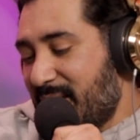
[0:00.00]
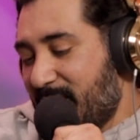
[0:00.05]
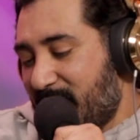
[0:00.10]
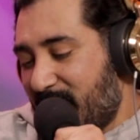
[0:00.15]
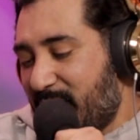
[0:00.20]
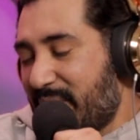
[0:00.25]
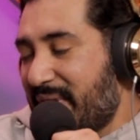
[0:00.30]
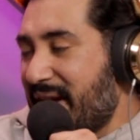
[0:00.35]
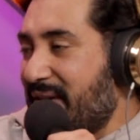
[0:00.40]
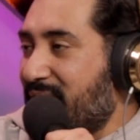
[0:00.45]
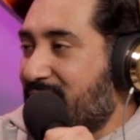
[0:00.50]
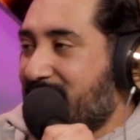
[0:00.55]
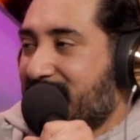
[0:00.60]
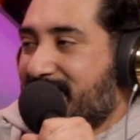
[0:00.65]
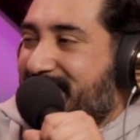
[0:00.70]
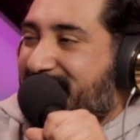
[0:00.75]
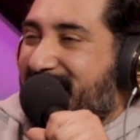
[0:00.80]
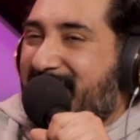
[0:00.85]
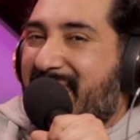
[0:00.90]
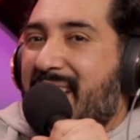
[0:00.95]
But whatever.
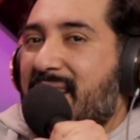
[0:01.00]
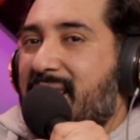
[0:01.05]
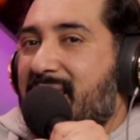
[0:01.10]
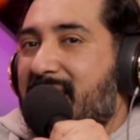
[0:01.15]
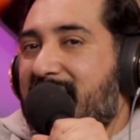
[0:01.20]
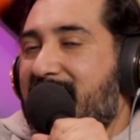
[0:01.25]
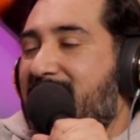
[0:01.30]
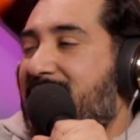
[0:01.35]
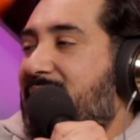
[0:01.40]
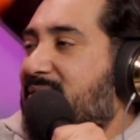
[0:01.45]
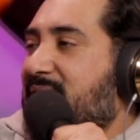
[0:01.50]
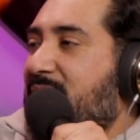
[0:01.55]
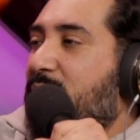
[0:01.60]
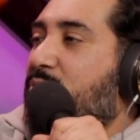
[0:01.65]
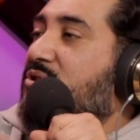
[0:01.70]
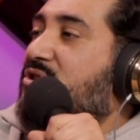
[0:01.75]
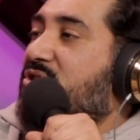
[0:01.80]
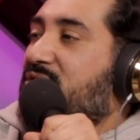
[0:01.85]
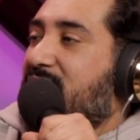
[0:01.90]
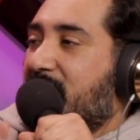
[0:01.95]
And then I was like,
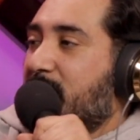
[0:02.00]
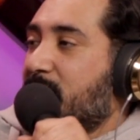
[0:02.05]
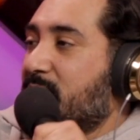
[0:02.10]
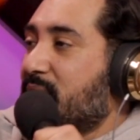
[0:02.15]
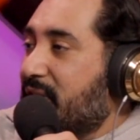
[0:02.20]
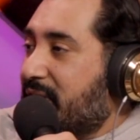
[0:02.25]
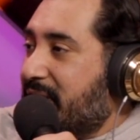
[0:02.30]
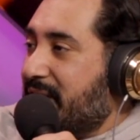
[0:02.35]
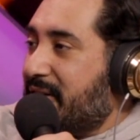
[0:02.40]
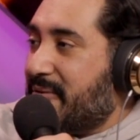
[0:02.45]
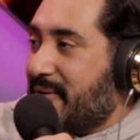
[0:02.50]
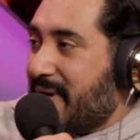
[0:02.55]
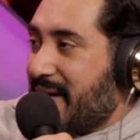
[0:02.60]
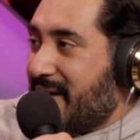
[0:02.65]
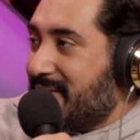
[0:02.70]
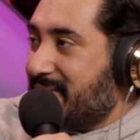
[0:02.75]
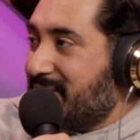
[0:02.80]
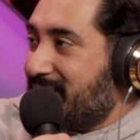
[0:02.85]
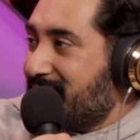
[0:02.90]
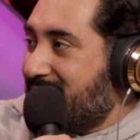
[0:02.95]
we'll just keep looking
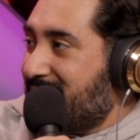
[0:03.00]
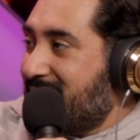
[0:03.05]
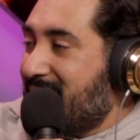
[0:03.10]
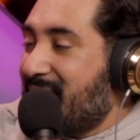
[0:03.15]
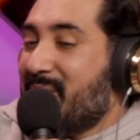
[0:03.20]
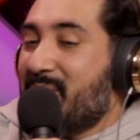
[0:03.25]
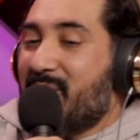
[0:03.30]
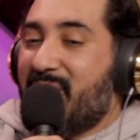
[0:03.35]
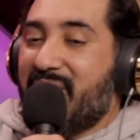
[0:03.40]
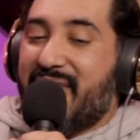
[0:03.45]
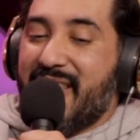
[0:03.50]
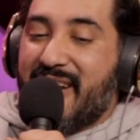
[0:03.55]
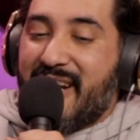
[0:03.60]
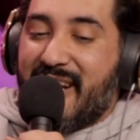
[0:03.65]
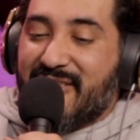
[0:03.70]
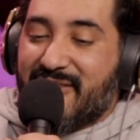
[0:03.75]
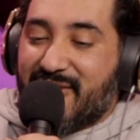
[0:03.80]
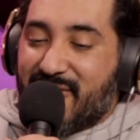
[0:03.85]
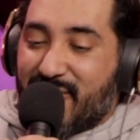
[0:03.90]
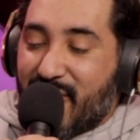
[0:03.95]
around. Uh-huh. But then
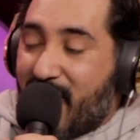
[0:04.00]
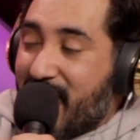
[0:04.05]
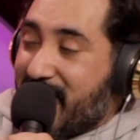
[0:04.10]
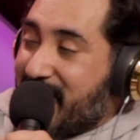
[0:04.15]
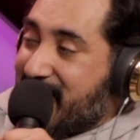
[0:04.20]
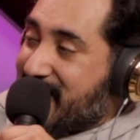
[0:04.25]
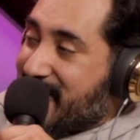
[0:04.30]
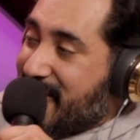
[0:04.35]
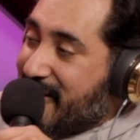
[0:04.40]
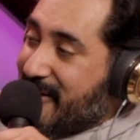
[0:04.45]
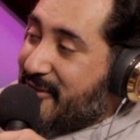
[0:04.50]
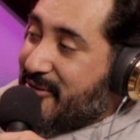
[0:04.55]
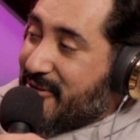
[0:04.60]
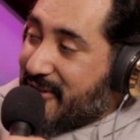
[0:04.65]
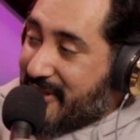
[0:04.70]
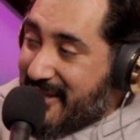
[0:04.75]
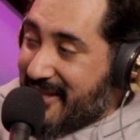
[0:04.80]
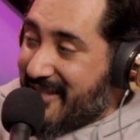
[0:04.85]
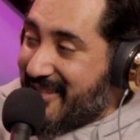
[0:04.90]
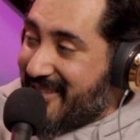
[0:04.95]
I saw this little
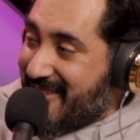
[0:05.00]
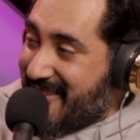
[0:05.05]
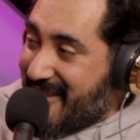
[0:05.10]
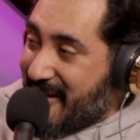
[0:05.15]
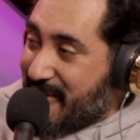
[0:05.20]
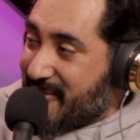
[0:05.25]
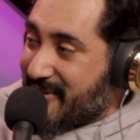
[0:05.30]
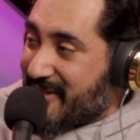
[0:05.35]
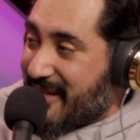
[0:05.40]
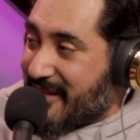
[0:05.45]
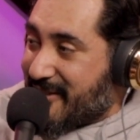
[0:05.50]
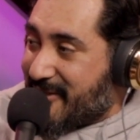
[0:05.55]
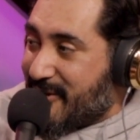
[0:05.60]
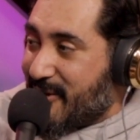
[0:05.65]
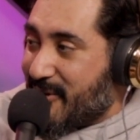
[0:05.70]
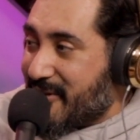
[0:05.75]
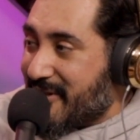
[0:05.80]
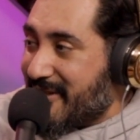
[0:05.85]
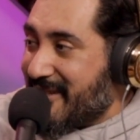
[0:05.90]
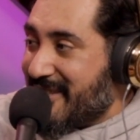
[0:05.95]
kid that was like
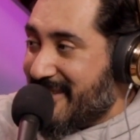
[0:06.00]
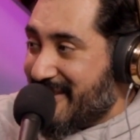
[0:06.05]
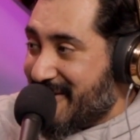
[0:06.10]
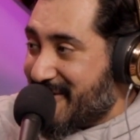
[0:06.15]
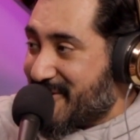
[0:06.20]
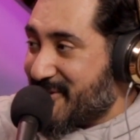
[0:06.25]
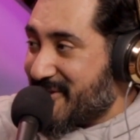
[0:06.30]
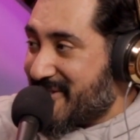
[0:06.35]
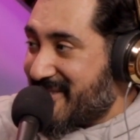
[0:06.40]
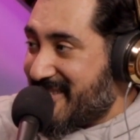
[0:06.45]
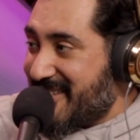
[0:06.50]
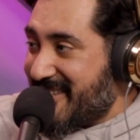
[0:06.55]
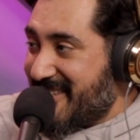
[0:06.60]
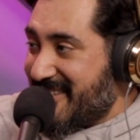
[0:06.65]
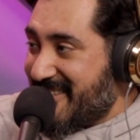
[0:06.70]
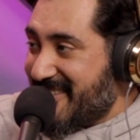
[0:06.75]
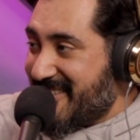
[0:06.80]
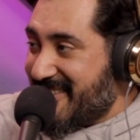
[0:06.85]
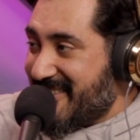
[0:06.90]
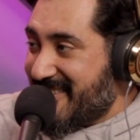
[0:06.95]
totally interested
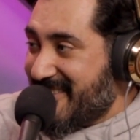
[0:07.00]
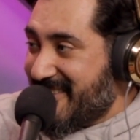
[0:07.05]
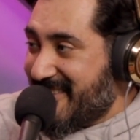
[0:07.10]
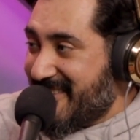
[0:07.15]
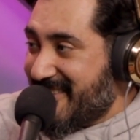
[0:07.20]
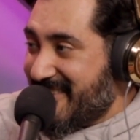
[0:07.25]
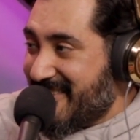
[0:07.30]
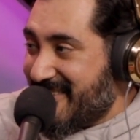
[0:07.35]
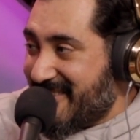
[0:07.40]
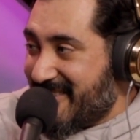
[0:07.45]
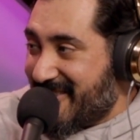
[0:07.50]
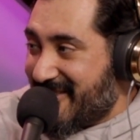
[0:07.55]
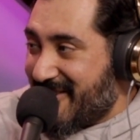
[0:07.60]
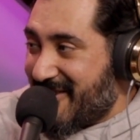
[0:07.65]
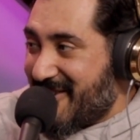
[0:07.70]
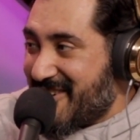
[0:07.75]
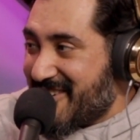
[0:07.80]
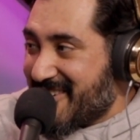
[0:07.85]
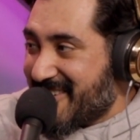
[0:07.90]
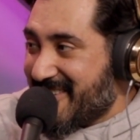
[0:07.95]
in the
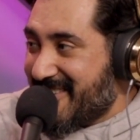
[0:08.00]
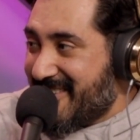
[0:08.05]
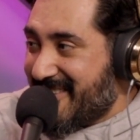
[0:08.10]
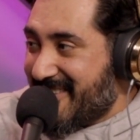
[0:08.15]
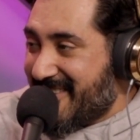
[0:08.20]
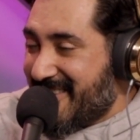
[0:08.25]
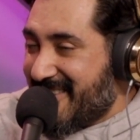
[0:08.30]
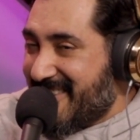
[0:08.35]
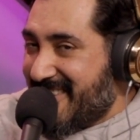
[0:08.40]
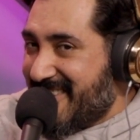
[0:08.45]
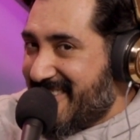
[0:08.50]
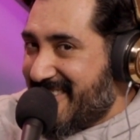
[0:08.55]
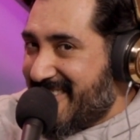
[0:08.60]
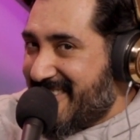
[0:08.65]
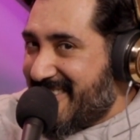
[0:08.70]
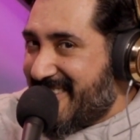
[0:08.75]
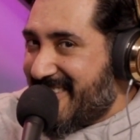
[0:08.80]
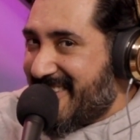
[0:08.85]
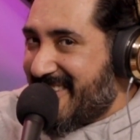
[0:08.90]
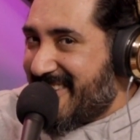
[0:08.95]
dog.
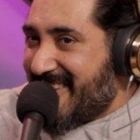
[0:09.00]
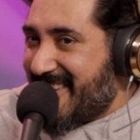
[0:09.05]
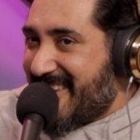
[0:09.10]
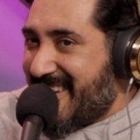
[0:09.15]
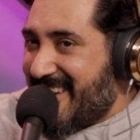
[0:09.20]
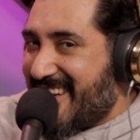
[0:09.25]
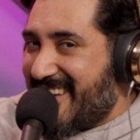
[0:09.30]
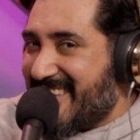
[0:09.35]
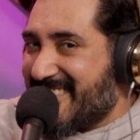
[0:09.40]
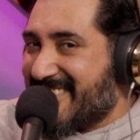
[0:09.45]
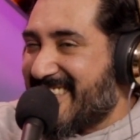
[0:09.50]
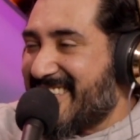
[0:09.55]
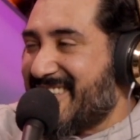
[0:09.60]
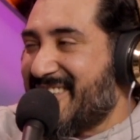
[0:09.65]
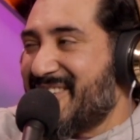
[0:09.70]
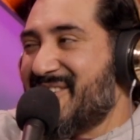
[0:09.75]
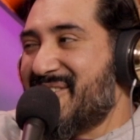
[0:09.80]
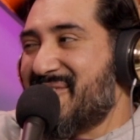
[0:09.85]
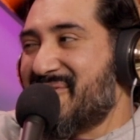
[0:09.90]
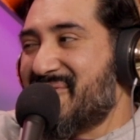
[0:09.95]
And I was like,
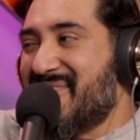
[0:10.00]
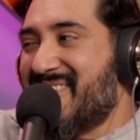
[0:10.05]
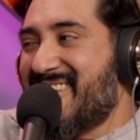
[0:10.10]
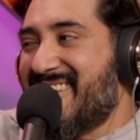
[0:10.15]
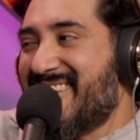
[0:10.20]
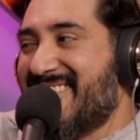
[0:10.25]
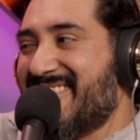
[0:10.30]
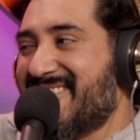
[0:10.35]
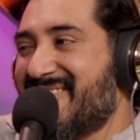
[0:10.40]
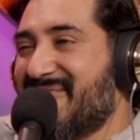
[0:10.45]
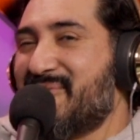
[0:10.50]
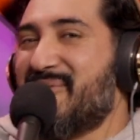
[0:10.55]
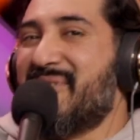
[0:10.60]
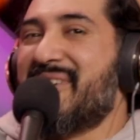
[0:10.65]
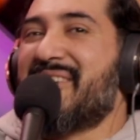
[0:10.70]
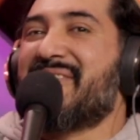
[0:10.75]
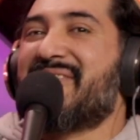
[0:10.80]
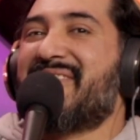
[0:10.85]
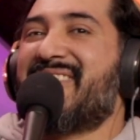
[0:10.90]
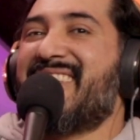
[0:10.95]
you know what?
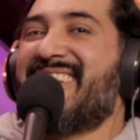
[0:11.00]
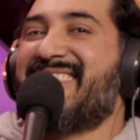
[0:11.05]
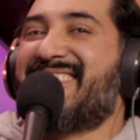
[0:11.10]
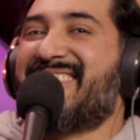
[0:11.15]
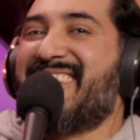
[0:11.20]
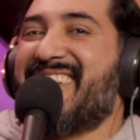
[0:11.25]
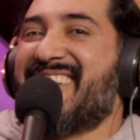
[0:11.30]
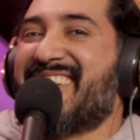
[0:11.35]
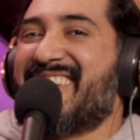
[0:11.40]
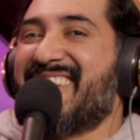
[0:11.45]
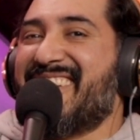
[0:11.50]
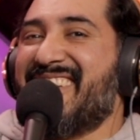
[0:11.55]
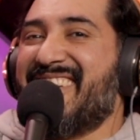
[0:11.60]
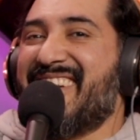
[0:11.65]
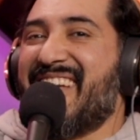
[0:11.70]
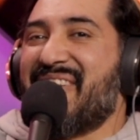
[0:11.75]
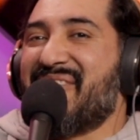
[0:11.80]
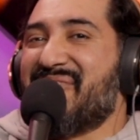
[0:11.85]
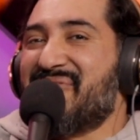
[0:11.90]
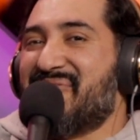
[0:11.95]
What if they take it and
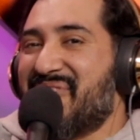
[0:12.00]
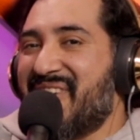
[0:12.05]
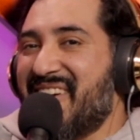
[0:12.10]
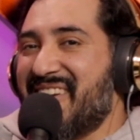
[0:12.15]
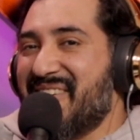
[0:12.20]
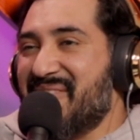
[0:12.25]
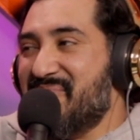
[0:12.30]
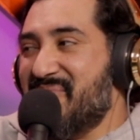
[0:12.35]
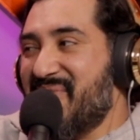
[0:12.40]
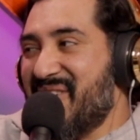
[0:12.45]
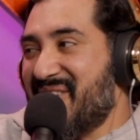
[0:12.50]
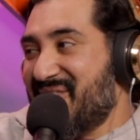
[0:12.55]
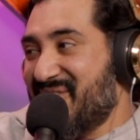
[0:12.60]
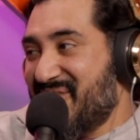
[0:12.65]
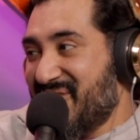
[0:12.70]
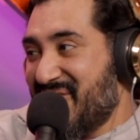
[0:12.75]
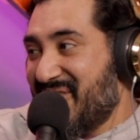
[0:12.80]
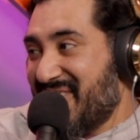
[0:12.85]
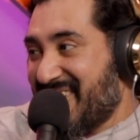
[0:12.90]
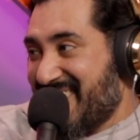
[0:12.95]
I don't find a better
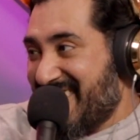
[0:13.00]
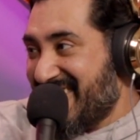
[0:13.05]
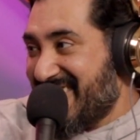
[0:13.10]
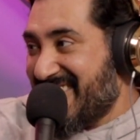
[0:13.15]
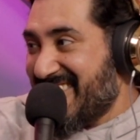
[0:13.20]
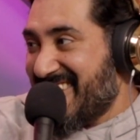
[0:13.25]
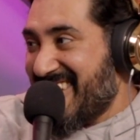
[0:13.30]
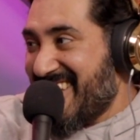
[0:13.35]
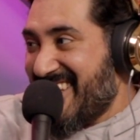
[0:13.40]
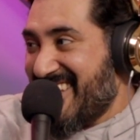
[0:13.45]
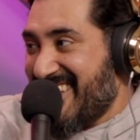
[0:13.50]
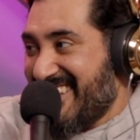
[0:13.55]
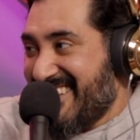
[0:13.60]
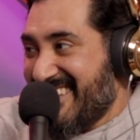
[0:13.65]
dog here today?